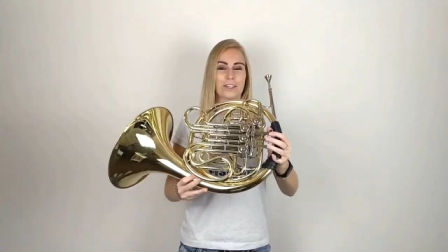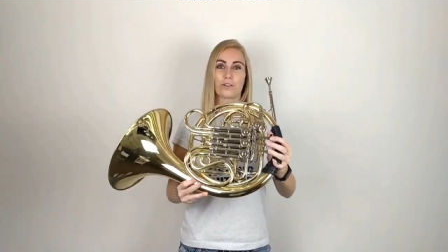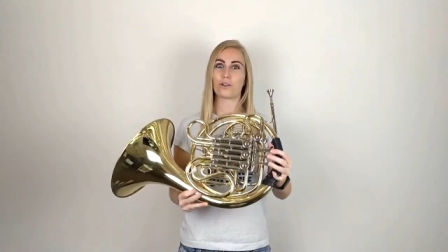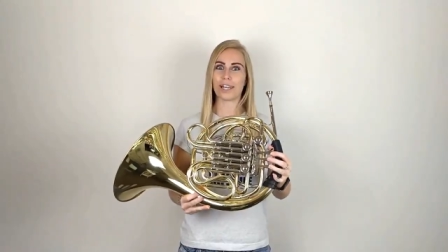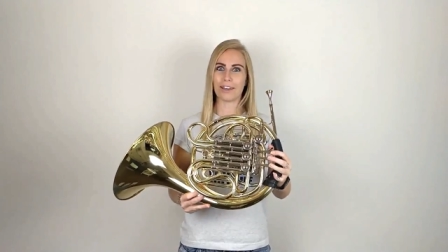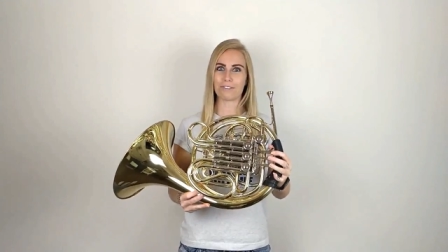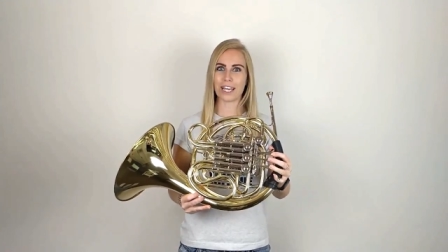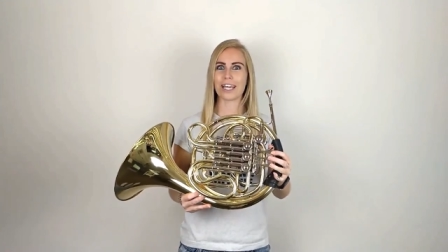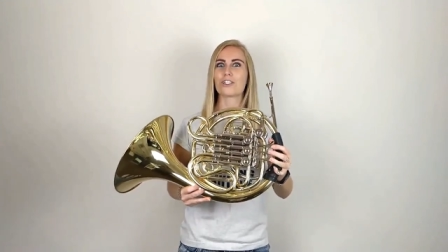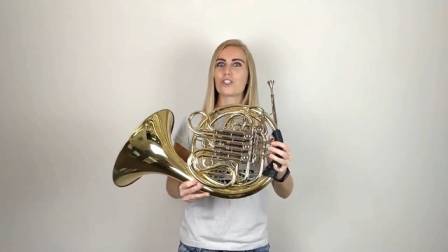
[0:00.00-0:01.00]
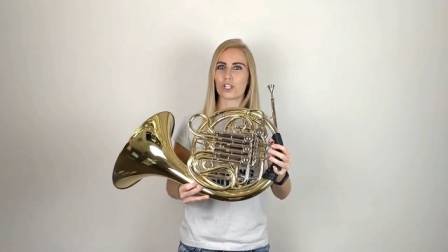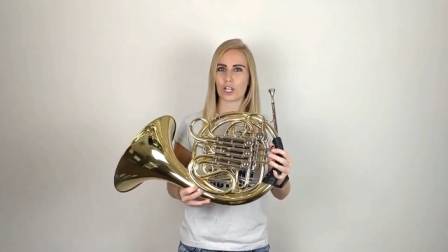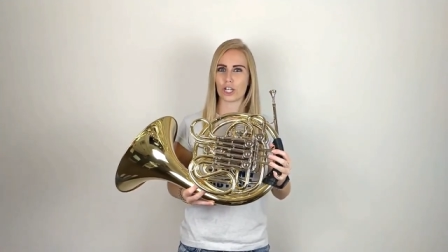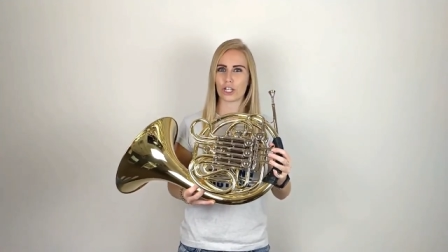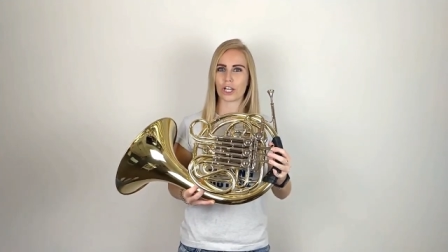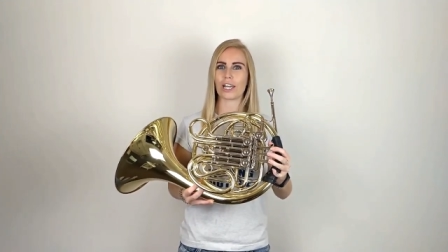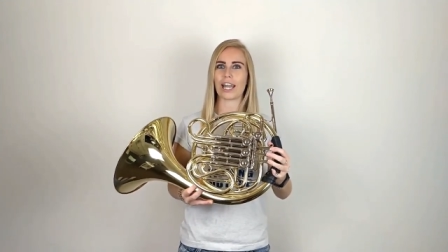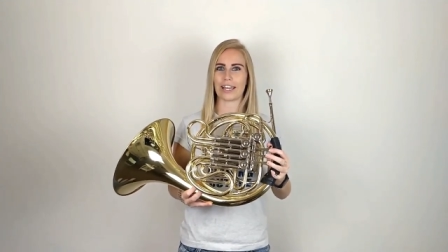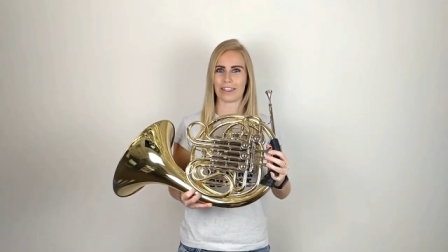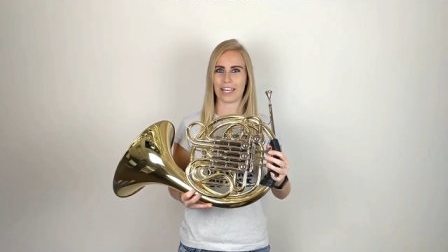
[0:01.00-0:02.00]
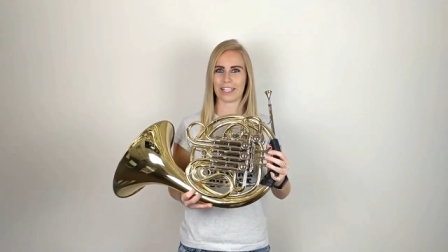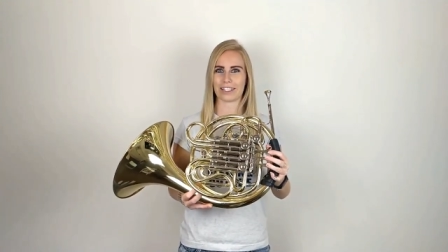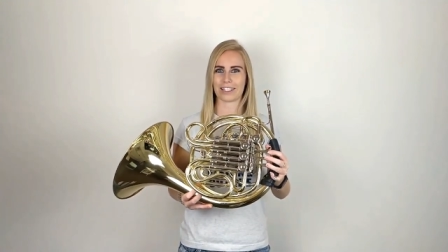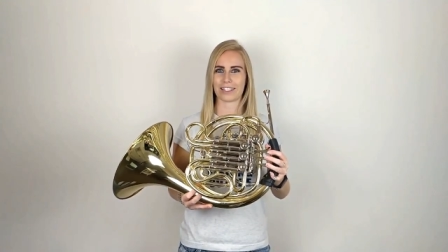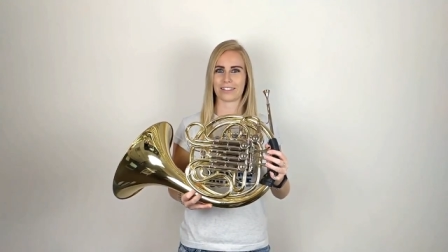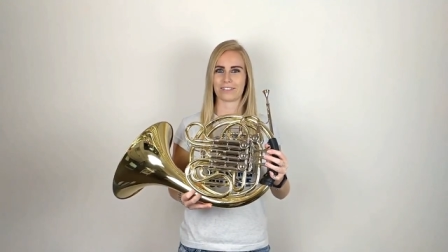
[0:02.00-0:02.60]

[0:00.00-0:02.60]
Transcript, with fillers: So your left hand should look like this.